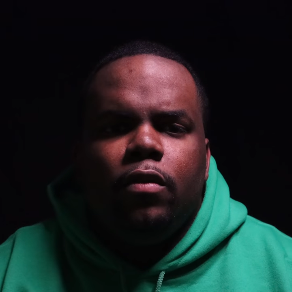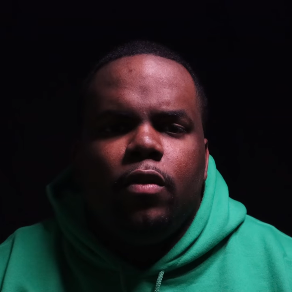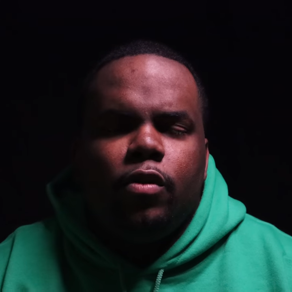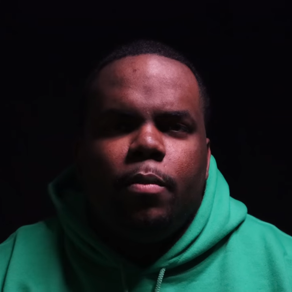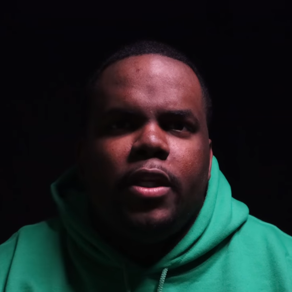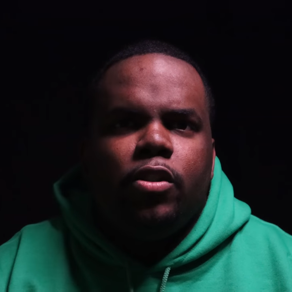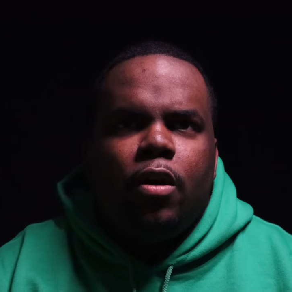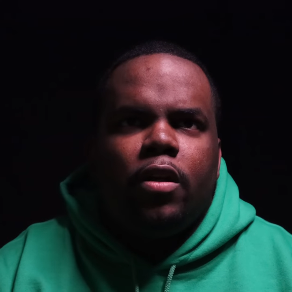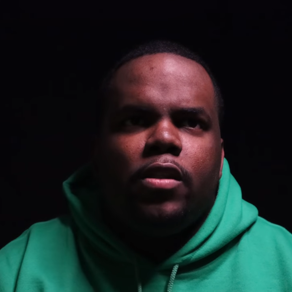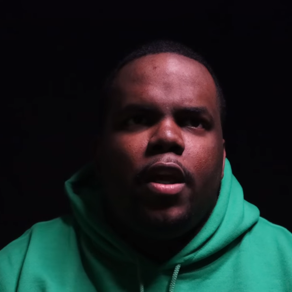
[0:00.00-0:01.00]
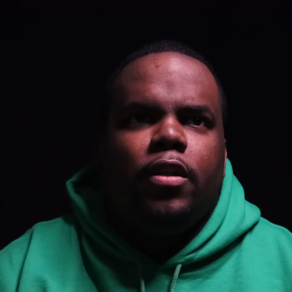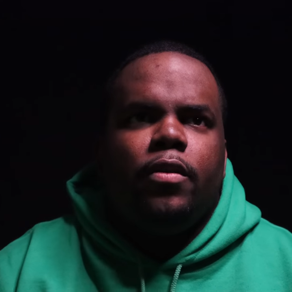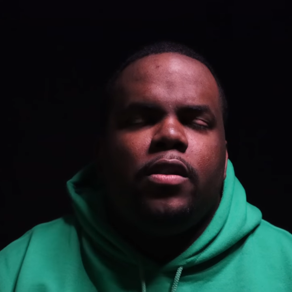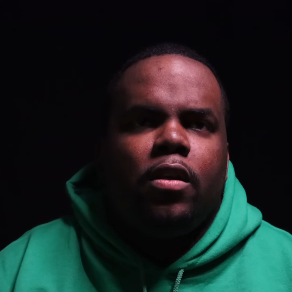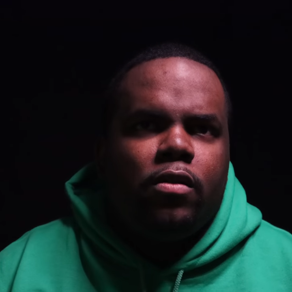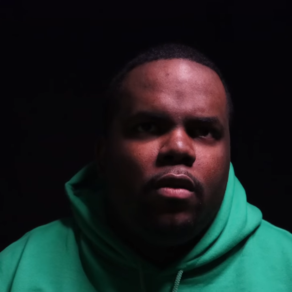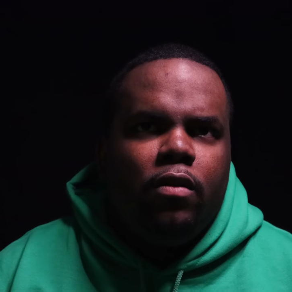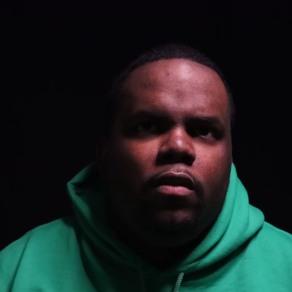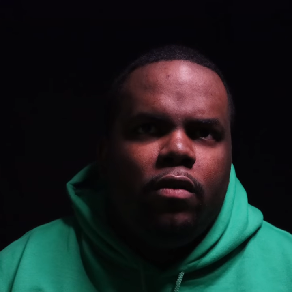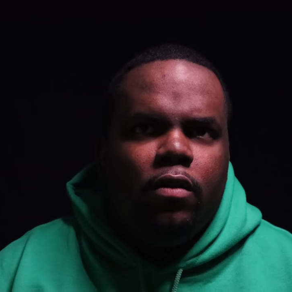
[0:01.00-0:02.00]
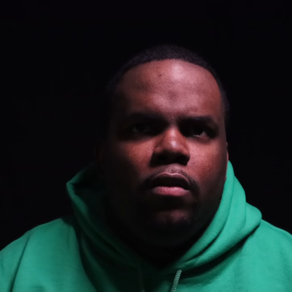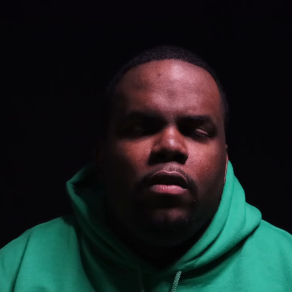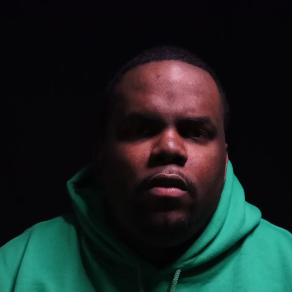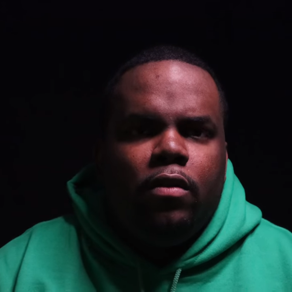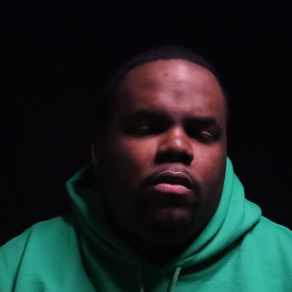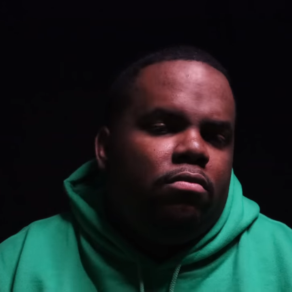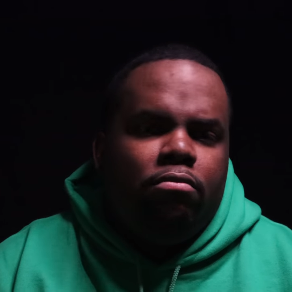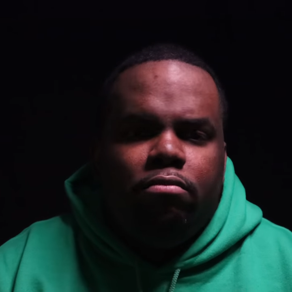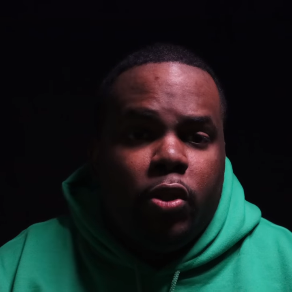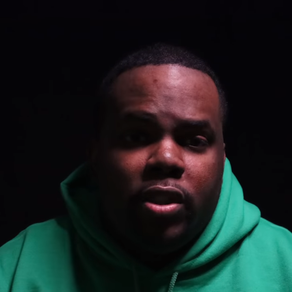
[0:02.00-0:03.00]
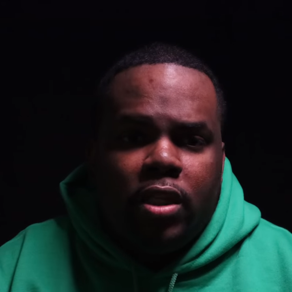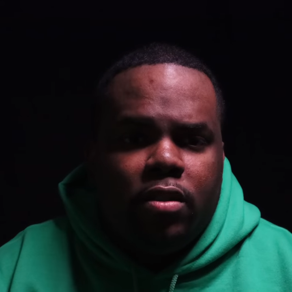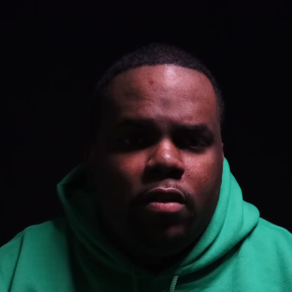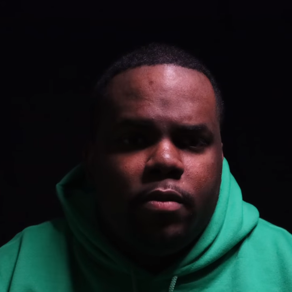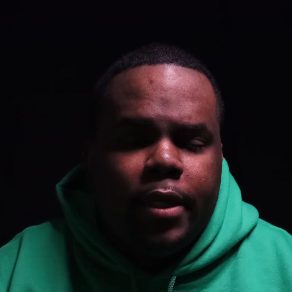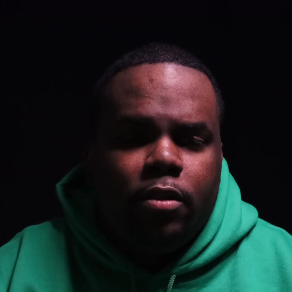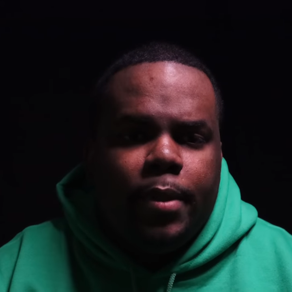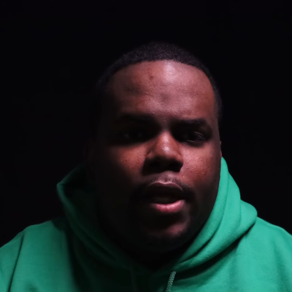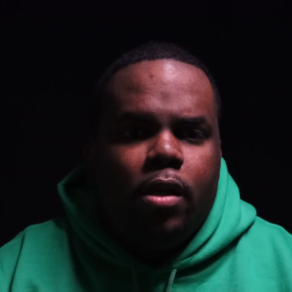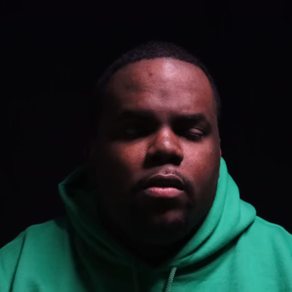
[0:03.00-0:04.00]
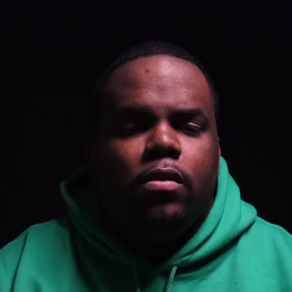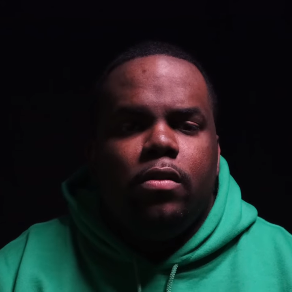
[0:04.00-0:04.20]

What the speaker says: Those are my strongest characteristics on both sides of the spectrum, I guess.